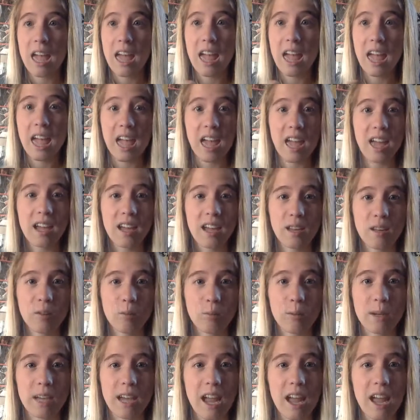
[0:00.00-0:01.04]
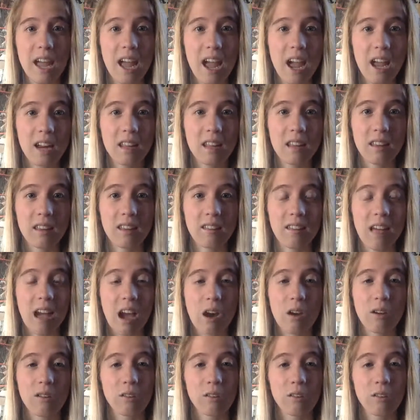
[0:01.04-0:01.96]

And we can't edit this out.